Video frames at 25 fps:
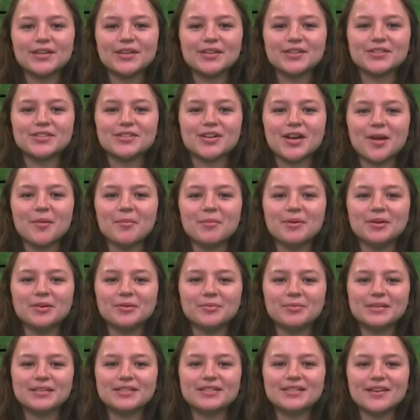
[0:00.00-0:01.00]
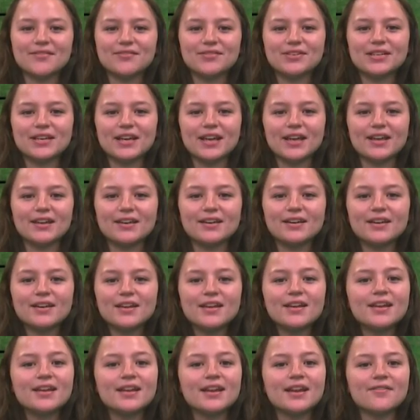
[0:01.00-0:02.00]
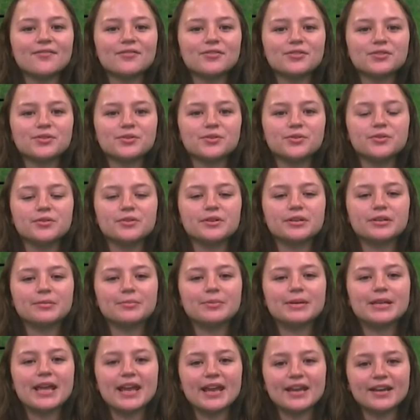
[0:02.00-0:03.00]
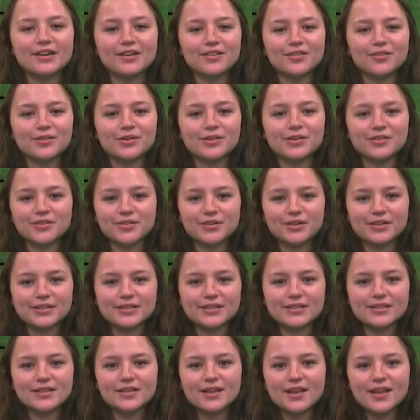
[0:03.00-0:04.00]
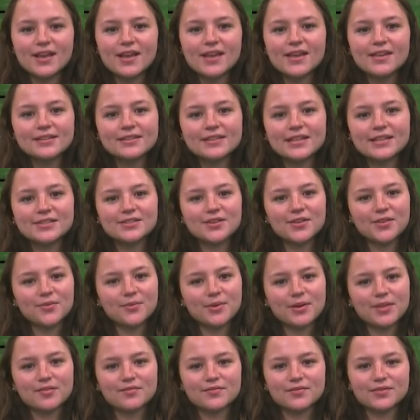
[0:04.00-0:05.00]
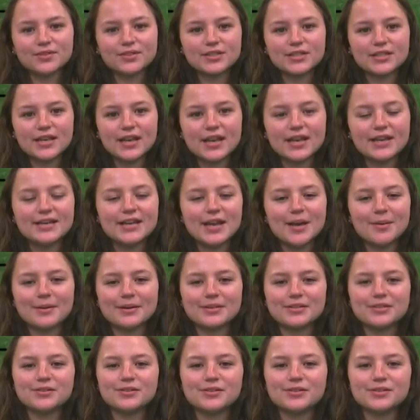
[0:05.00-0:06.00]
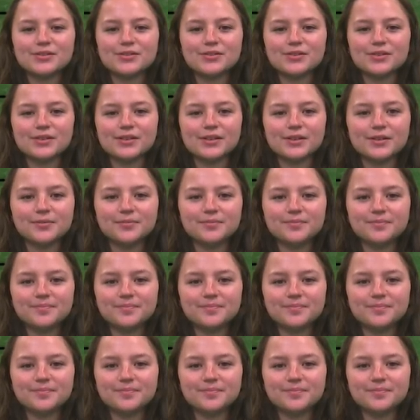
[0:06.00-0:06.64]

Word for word: lunchtime, it'll be 78, and after school, it'll be 83 degrees. That's all the weather for today. Now back to the studio.